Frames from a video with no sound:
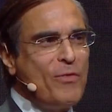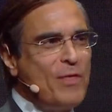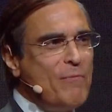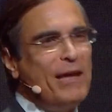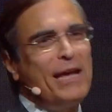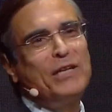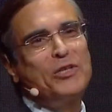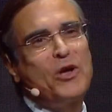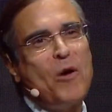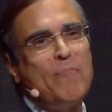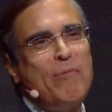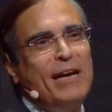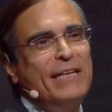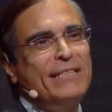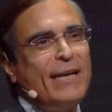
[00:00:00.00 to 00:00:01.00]
the biggest
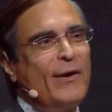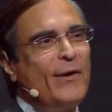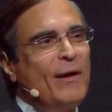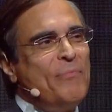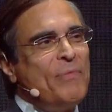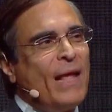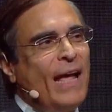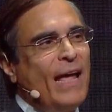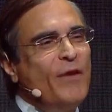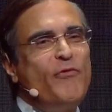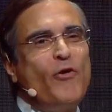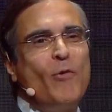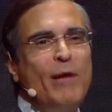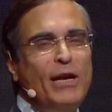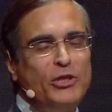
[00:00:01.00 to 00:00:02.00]
companies are
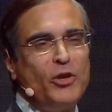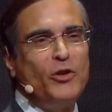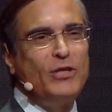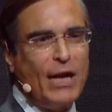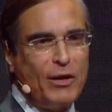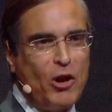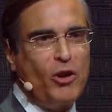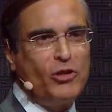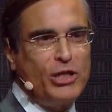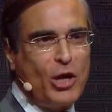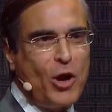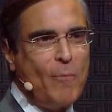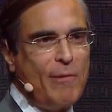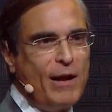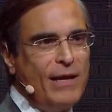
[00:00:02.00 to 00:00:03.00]
information technology
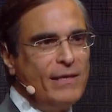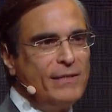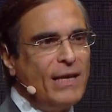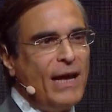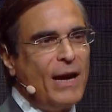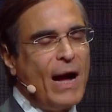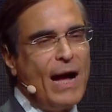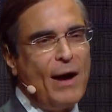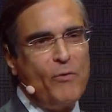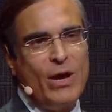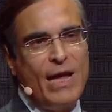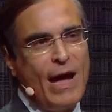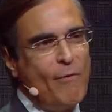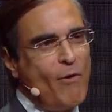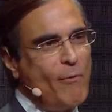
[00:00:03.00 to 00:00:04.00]
companies.
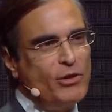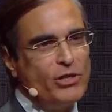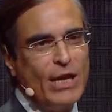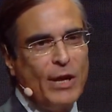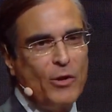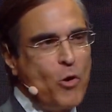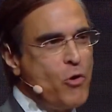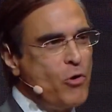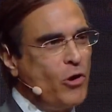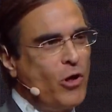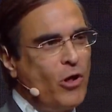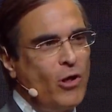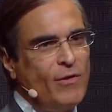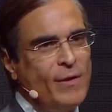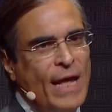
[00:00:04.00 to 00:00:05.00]
We have obviously
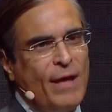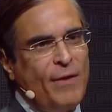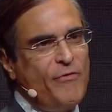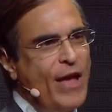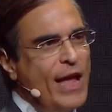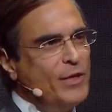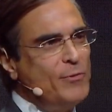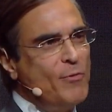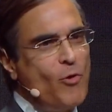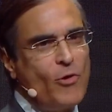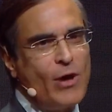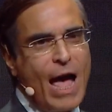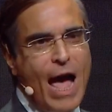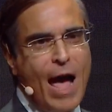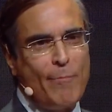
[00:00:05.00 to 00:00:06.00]
Google,
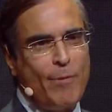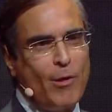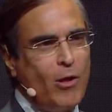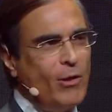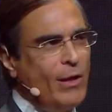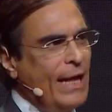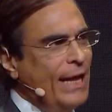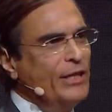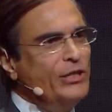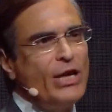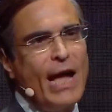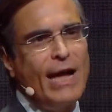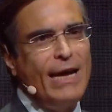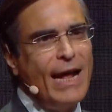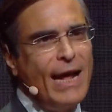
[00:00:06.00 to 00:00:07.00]
Facebook, Apple, in
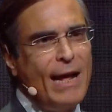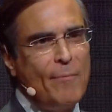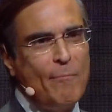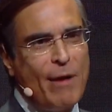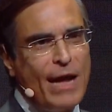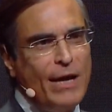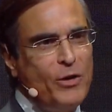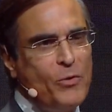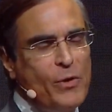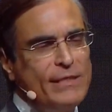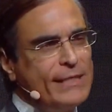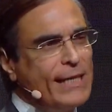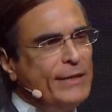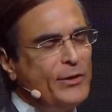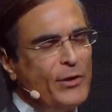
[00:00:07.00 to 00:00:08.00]
China, Baidu, et
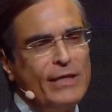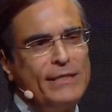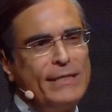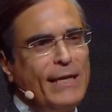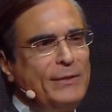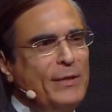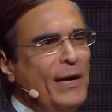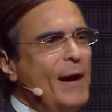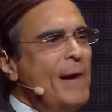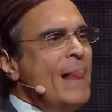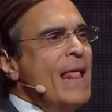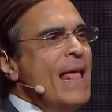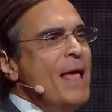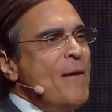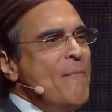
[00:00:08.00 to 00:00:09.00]
cetera, et cetera.
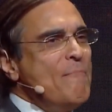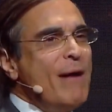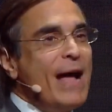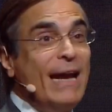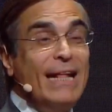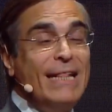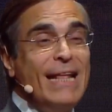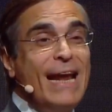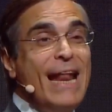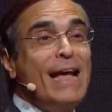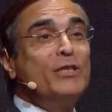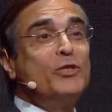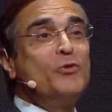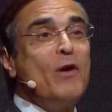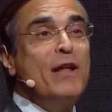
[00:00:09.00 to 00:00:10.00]
But in the
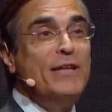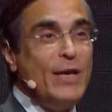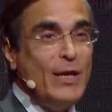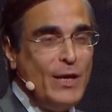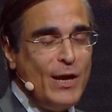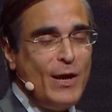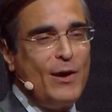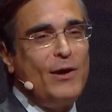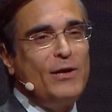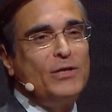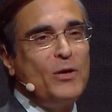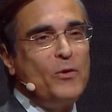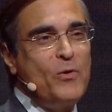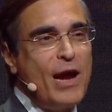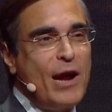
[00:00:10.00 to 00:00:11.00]
next 20
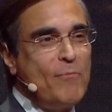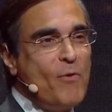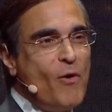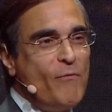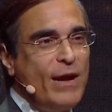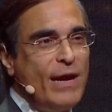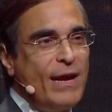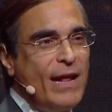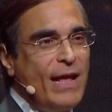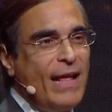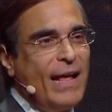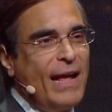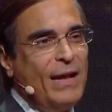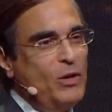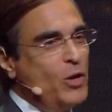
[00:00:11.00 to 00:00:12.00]
years, we are moving
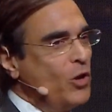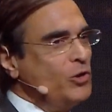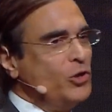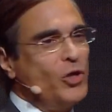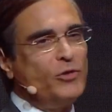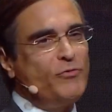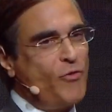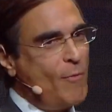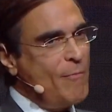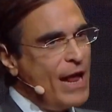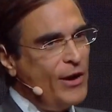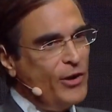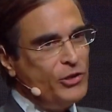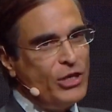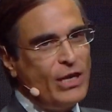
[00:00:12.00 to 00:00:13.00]
not just from
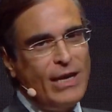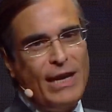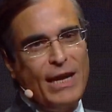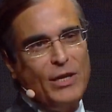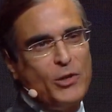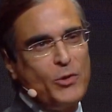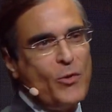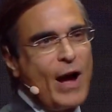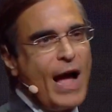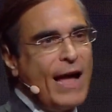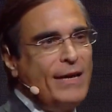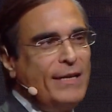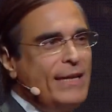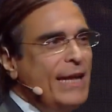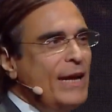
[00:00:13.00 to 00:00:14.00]
energy into
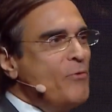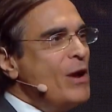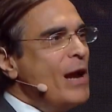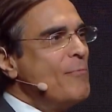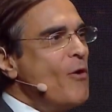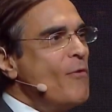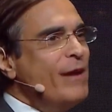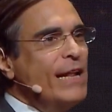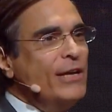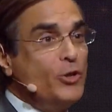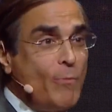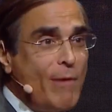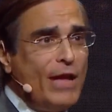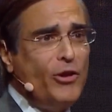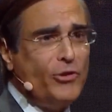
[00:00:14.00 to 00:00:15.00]
IT, we are moving
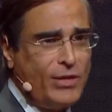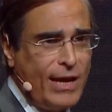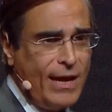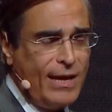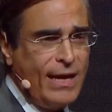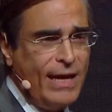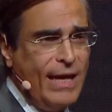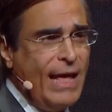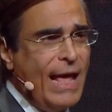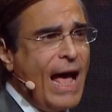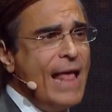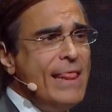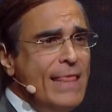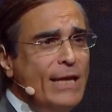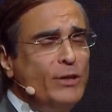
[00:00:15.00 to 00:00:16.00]
into biotech.
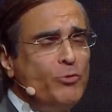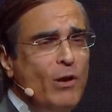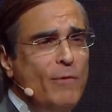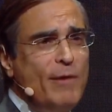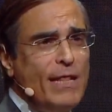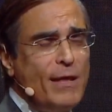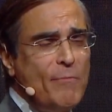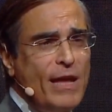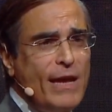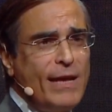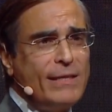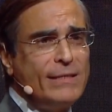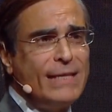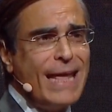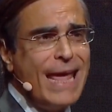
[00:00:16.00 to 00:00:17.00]
And this will be the
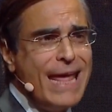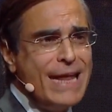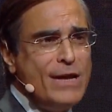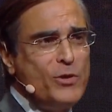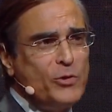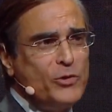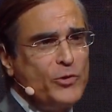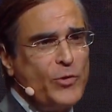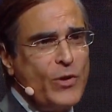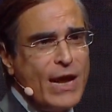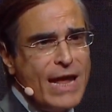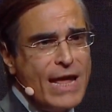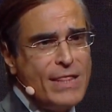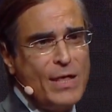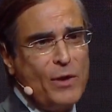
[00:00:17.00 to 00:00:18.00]
biggest industry
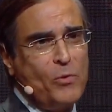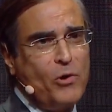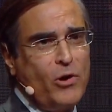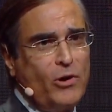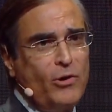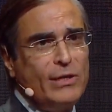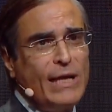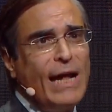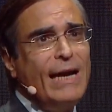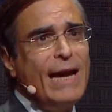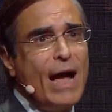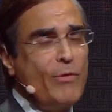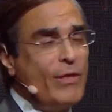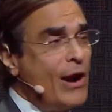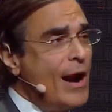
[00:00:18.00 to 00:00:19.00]
in the world. And
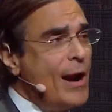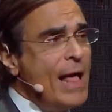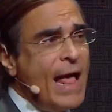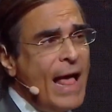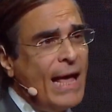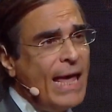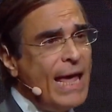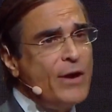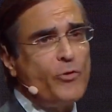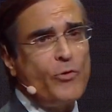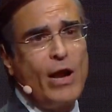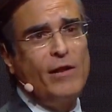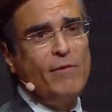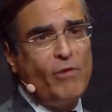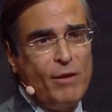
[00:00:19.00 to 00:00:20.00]
now there are
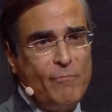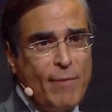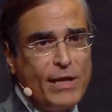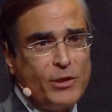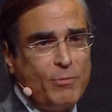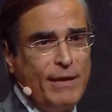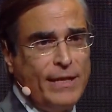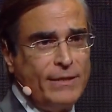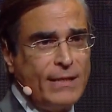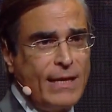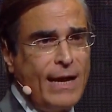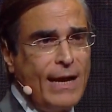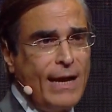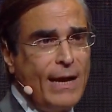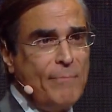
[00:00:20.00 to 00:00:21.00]
incredible investments,
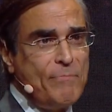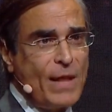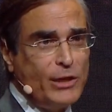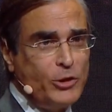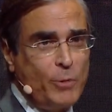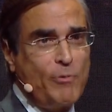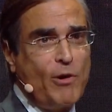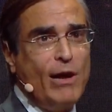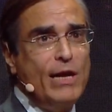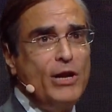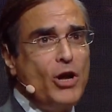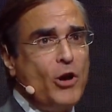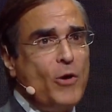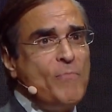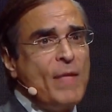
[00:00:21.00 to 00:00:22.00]
as you probably
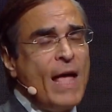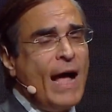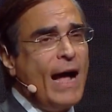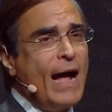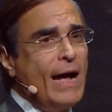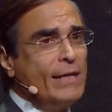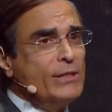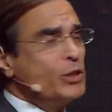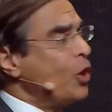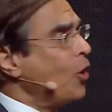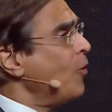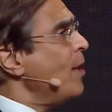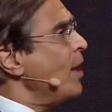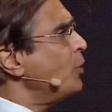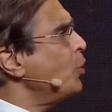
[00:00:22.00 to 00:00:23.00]
know.
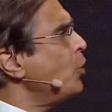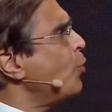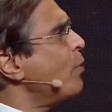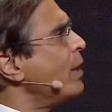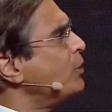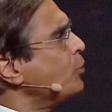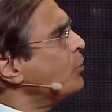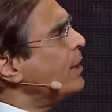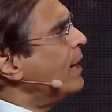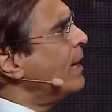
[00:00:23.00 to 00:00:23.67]
So do you want to tell